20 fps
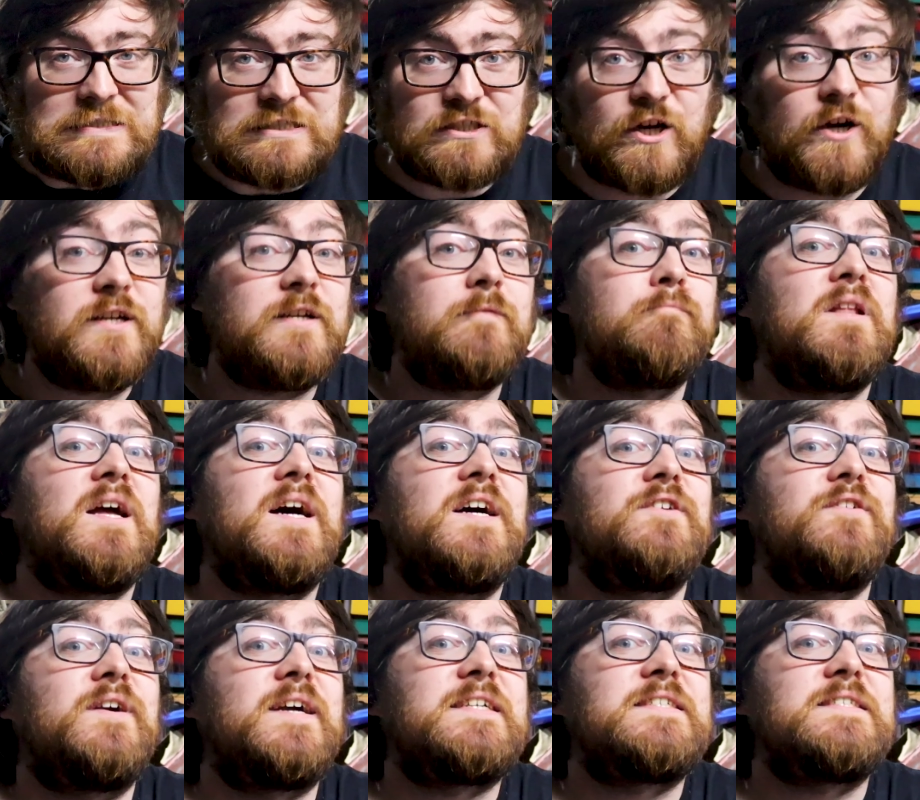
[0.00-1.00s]
Tartan and
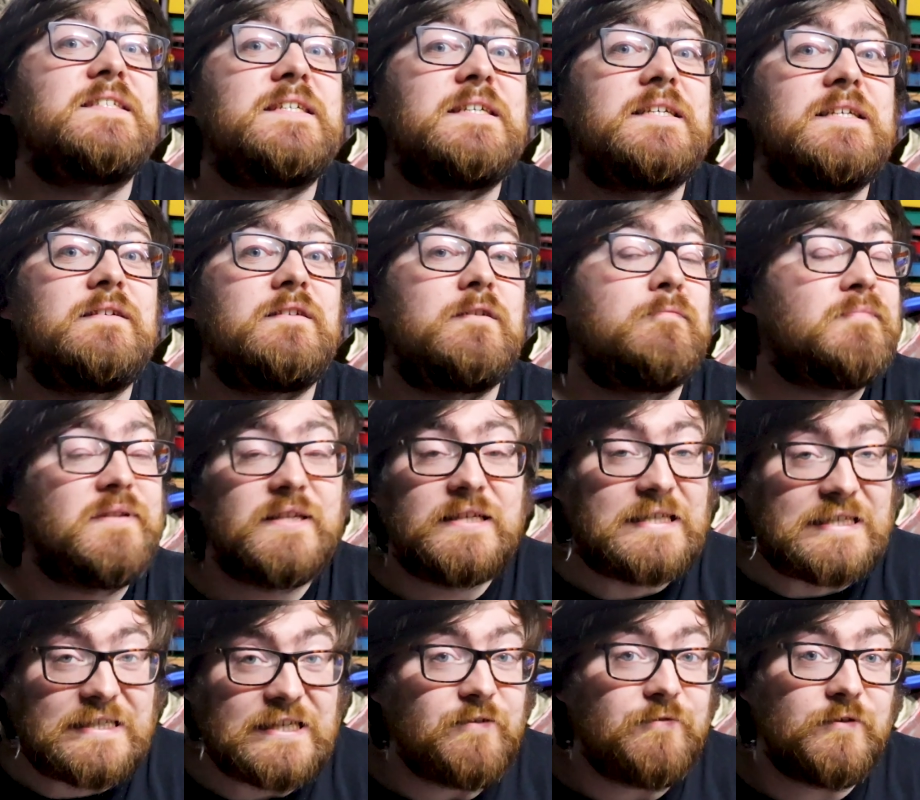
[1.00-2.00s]
plaid are actually
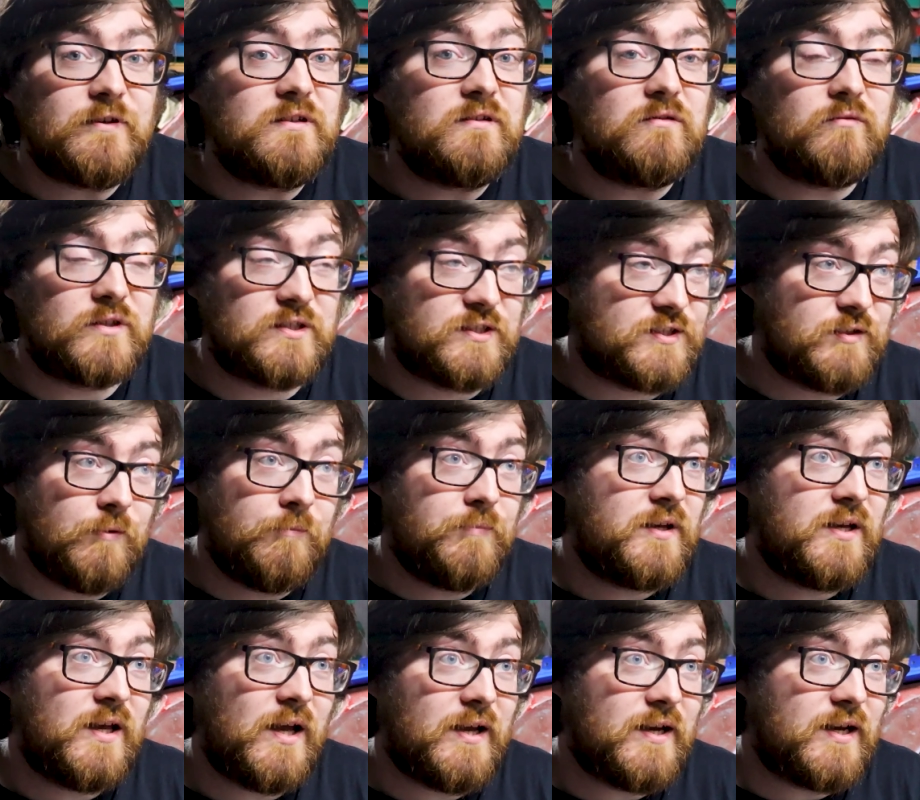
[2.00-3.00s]
completely different, which is
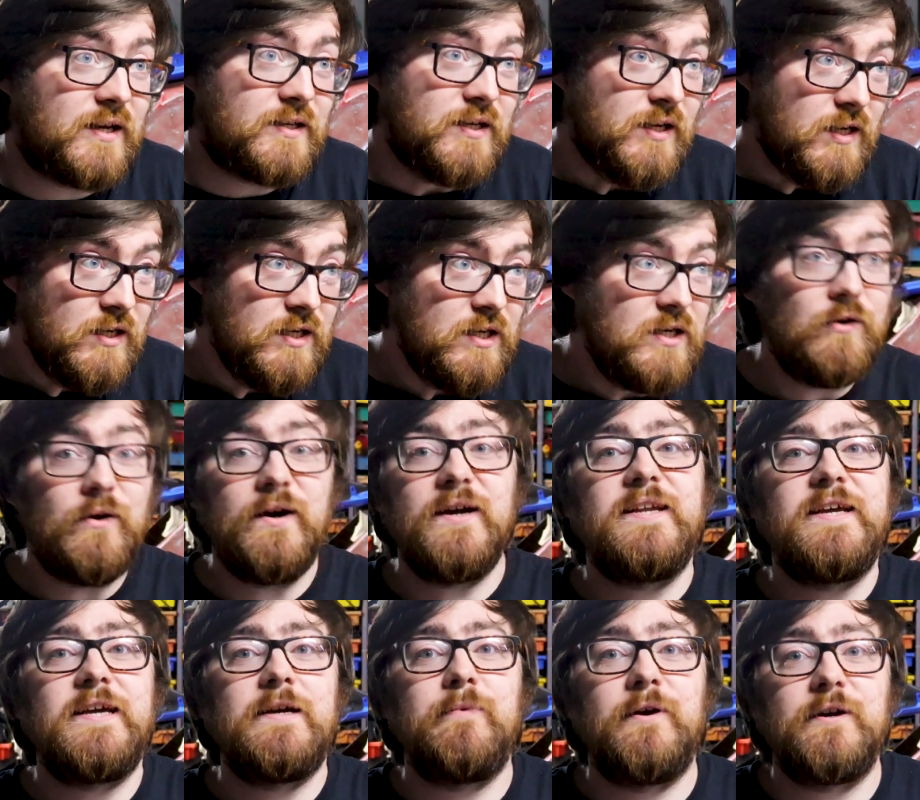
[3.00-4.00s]
something I had no
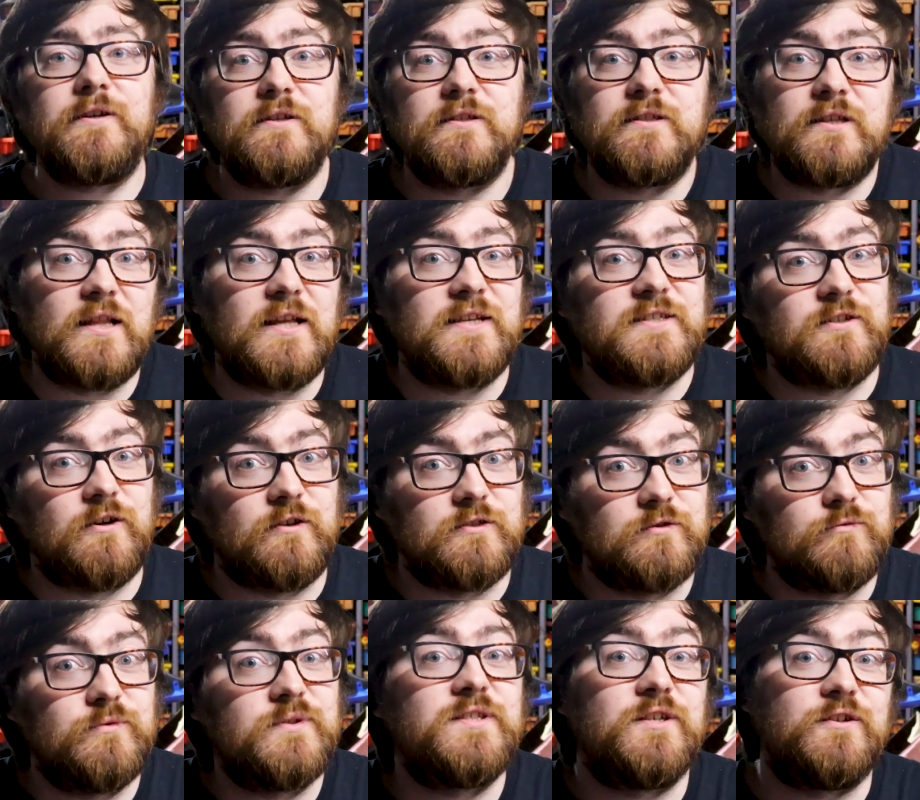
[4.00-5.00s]
idea about until I
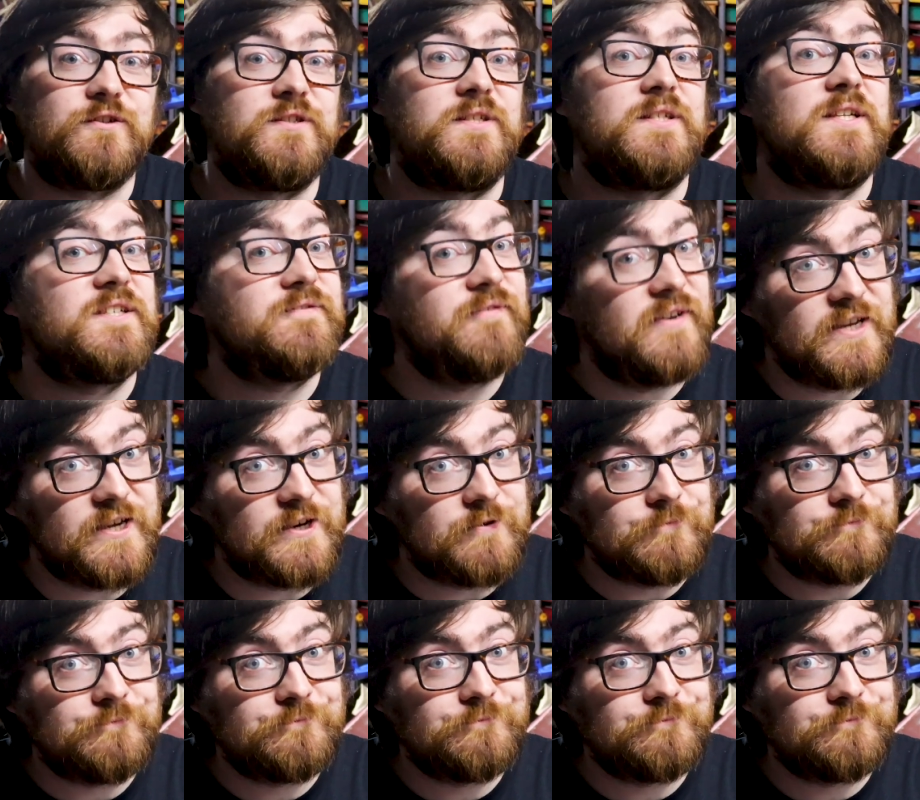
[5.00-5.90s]
started researching this video.